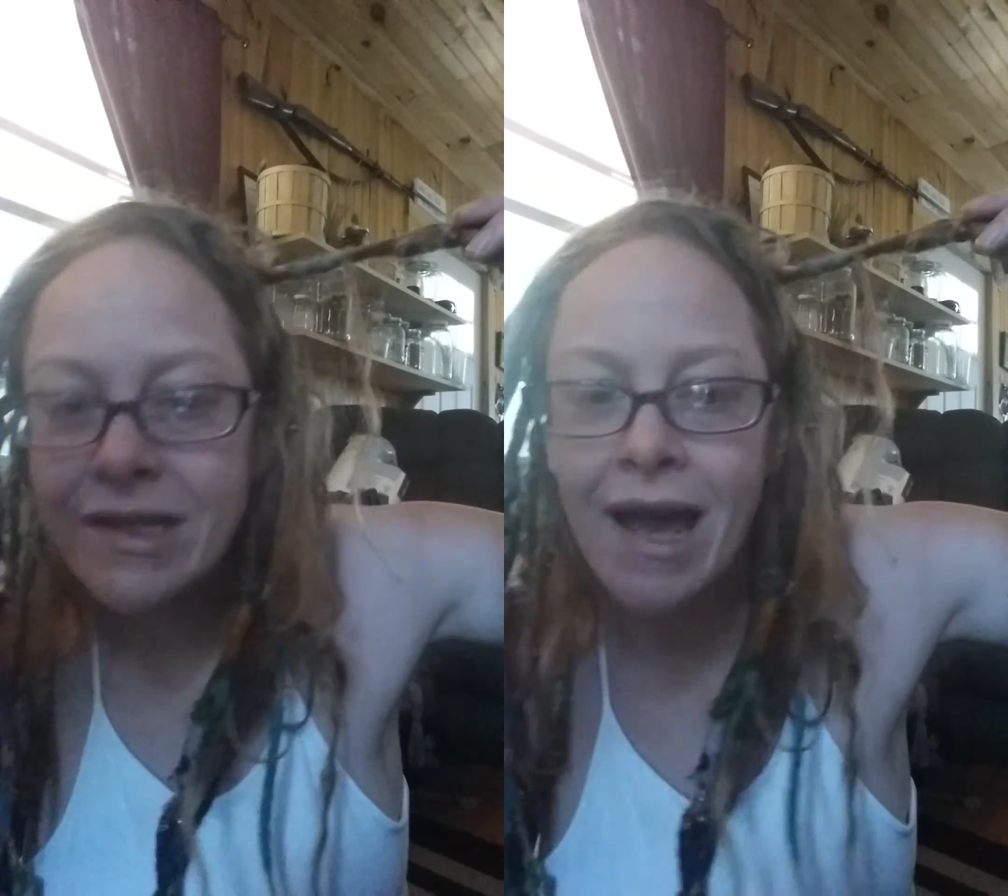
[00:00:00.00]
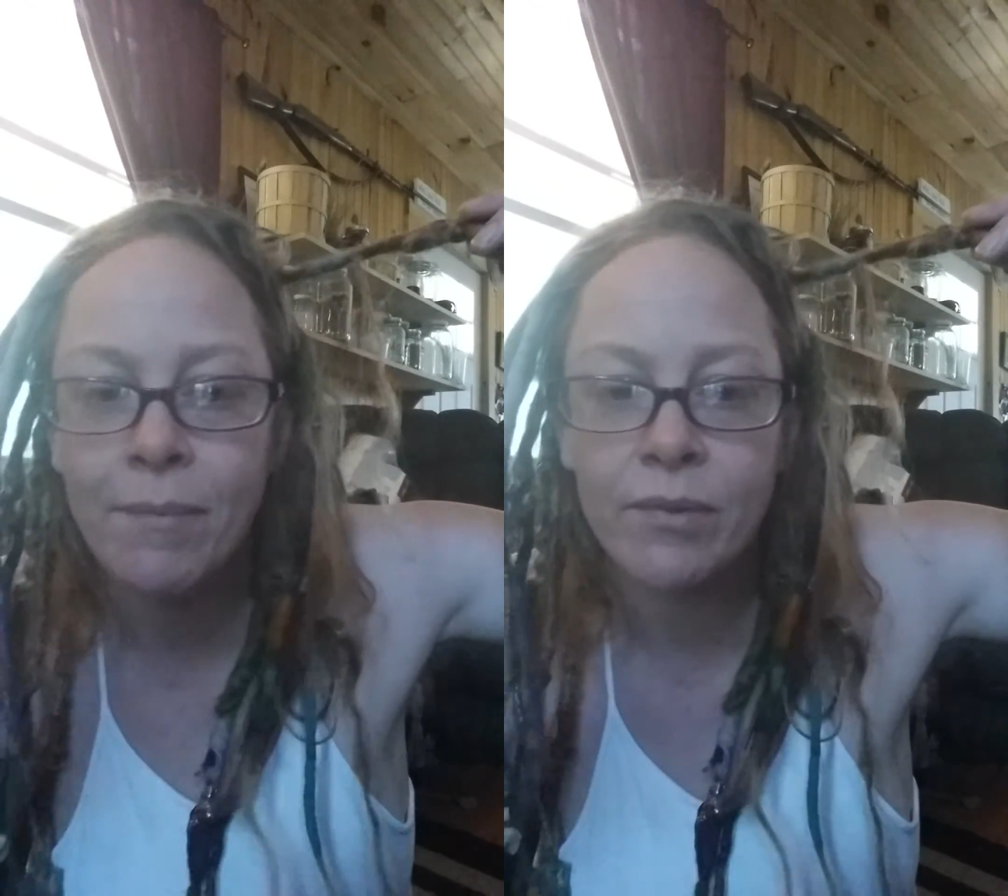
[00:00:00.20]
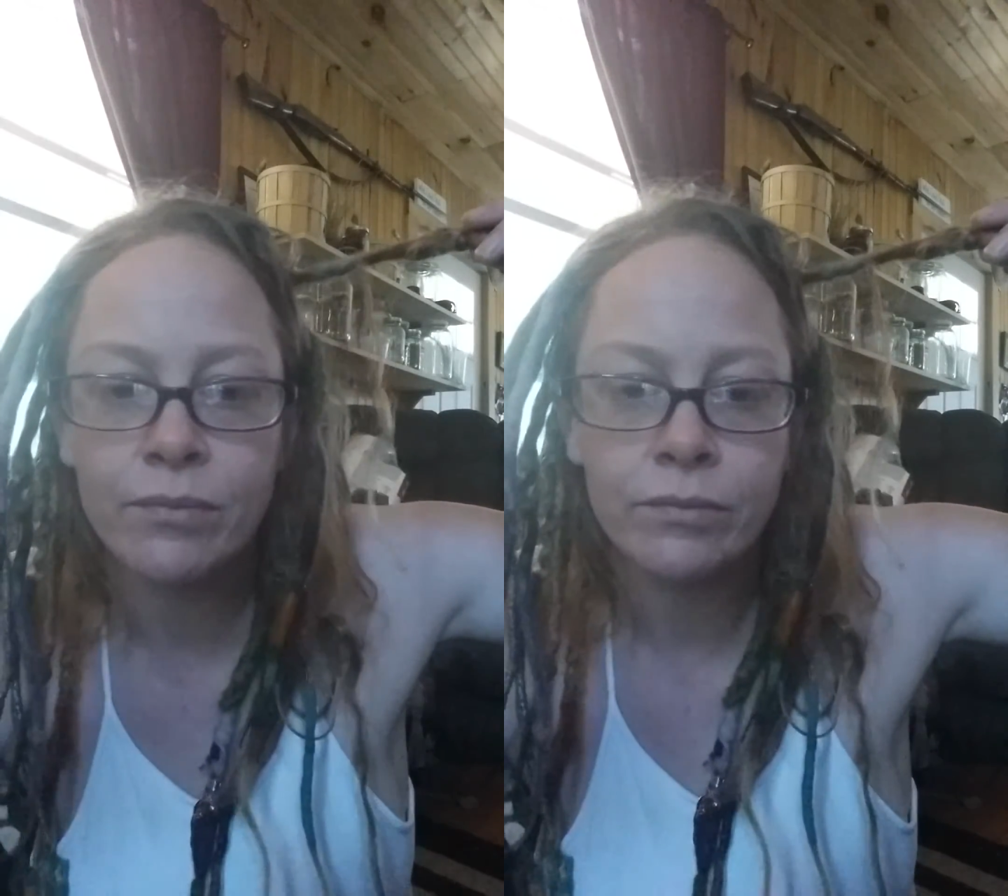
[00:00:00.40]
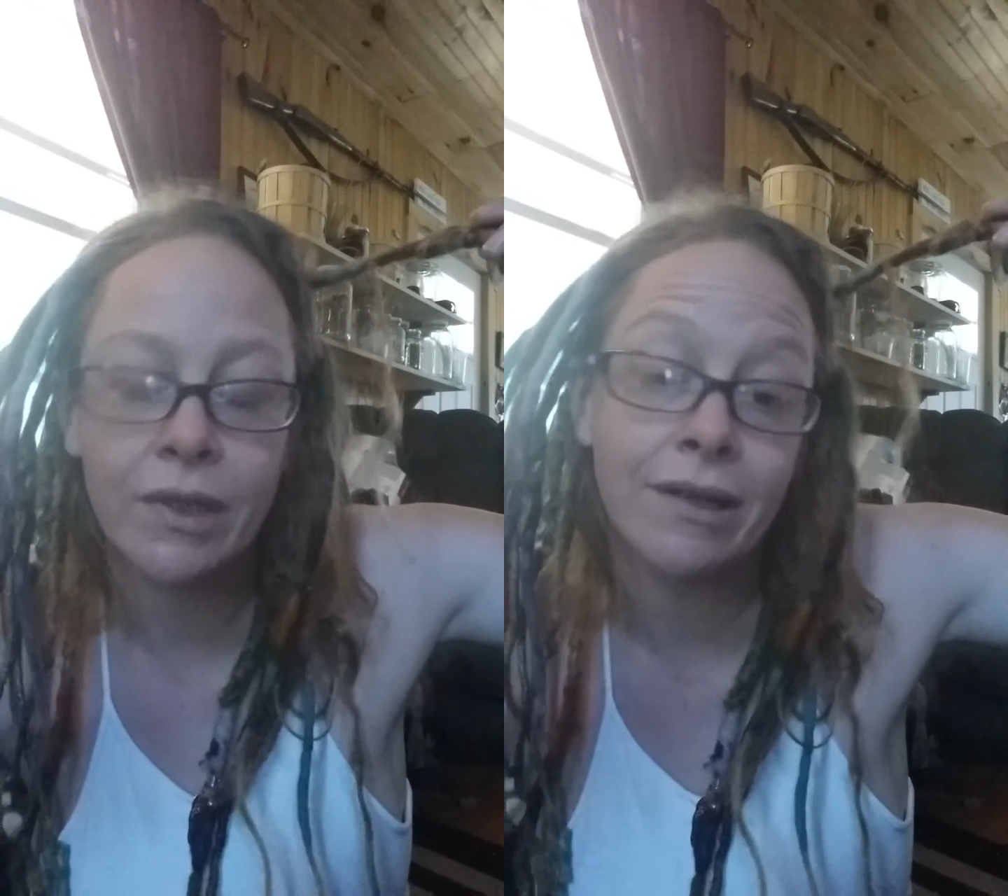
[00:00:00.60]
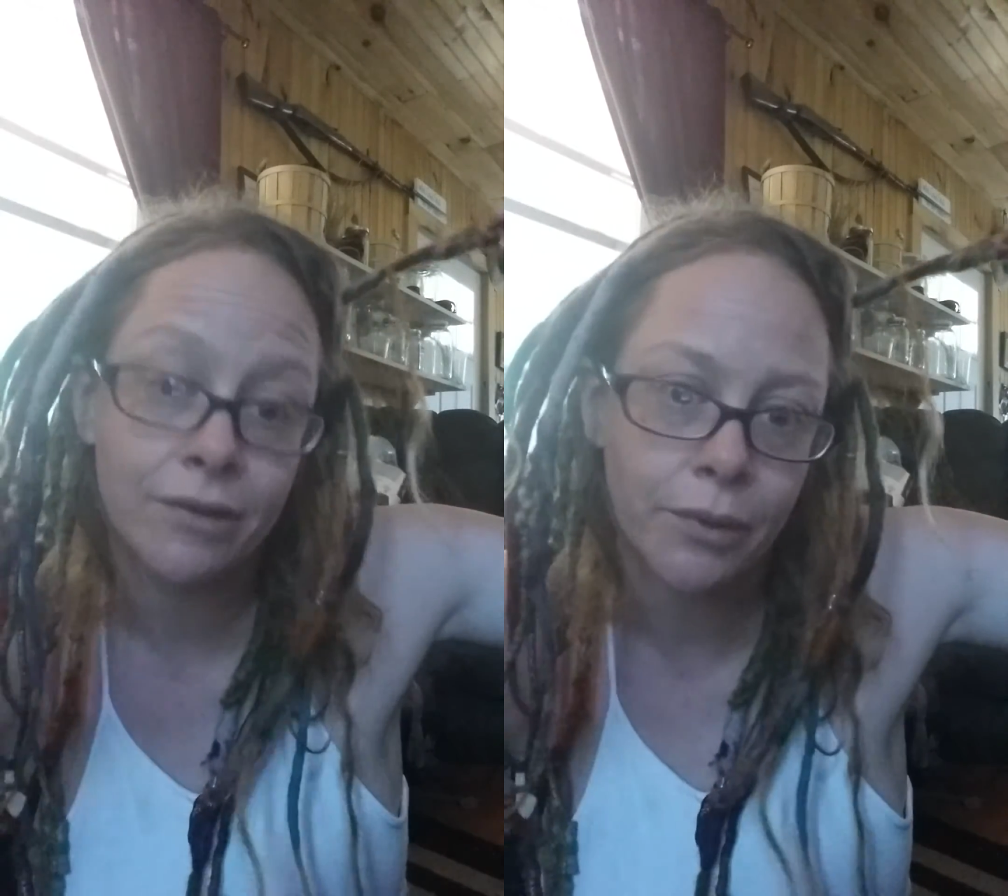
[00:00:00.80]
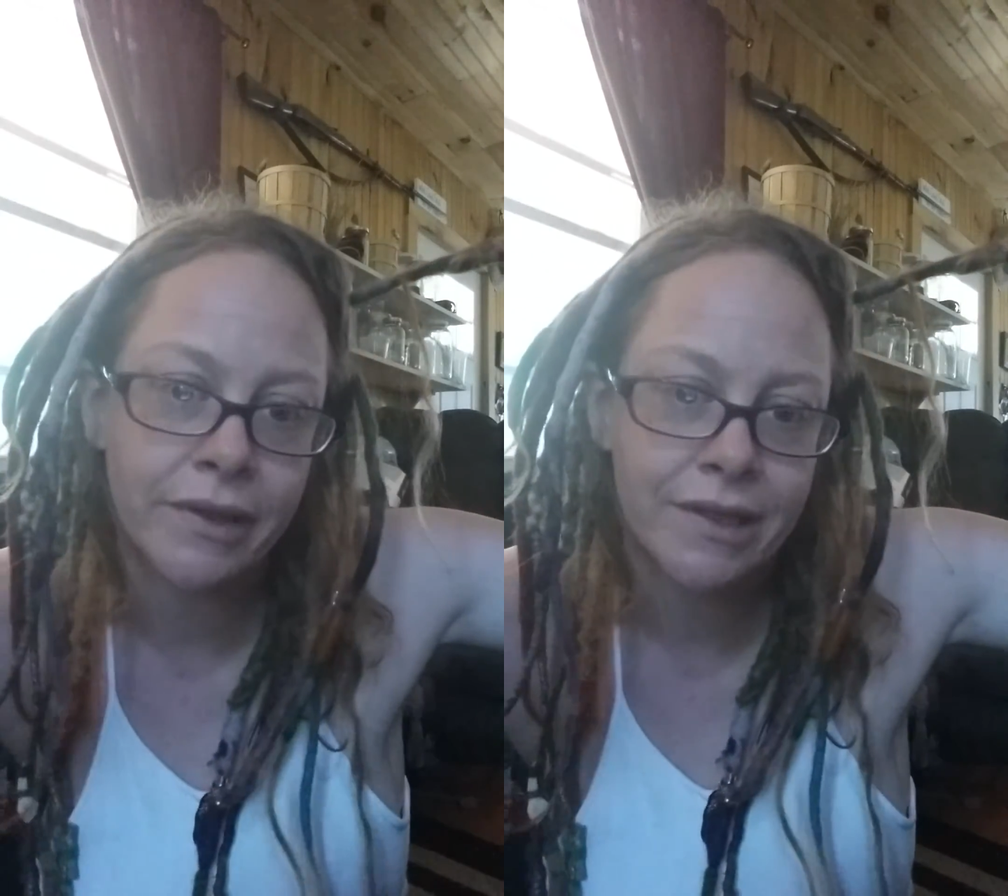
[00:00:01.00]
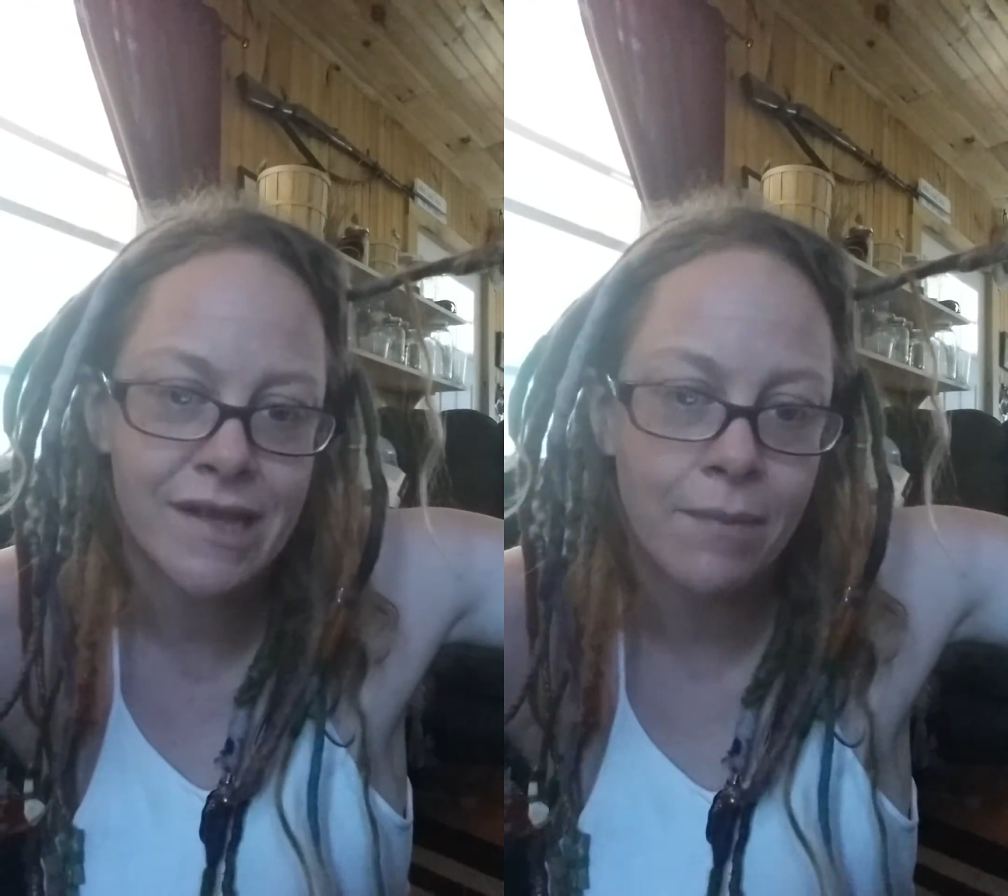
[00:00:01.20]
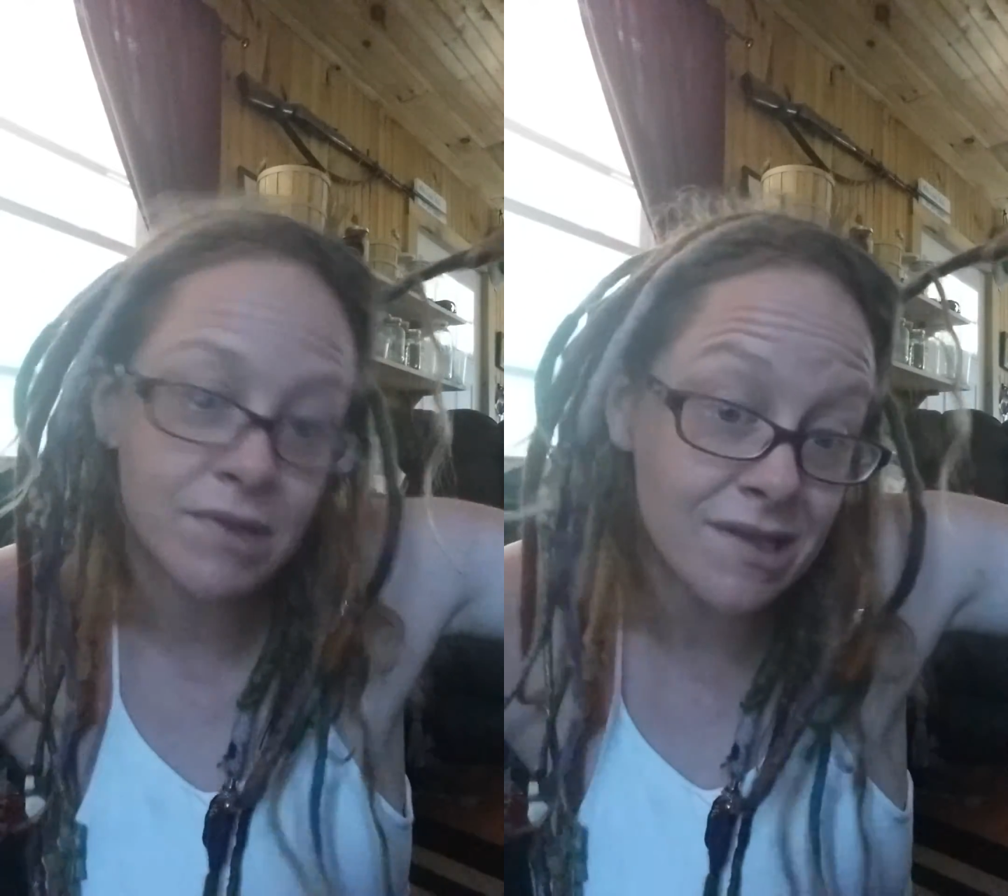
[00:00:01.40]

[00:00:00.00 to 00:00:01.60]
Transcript: happen. Well, three things happen.